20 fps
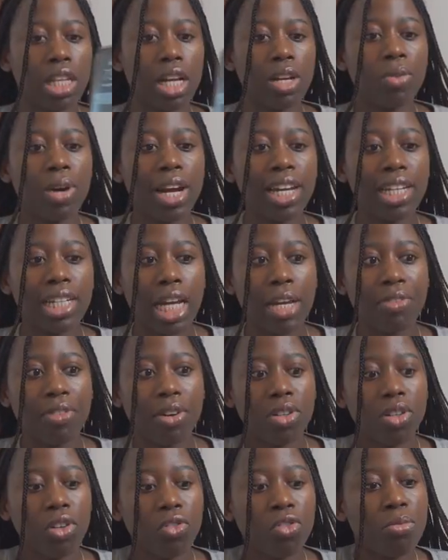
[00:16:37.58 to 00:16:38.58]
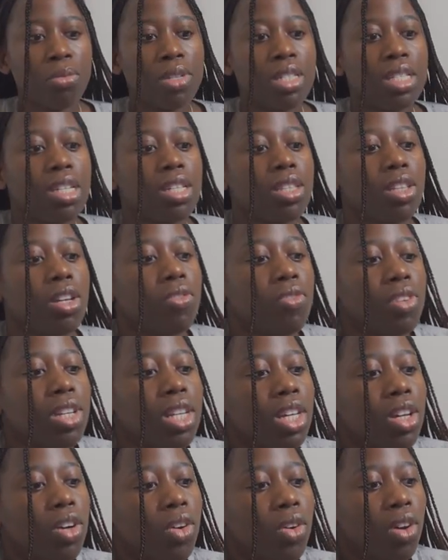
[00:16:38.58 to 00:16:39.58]
Like right now, if I want to film a TikTok
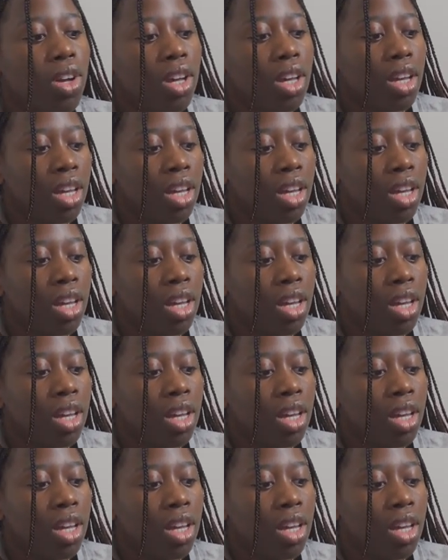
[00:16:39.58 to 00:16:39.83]
video,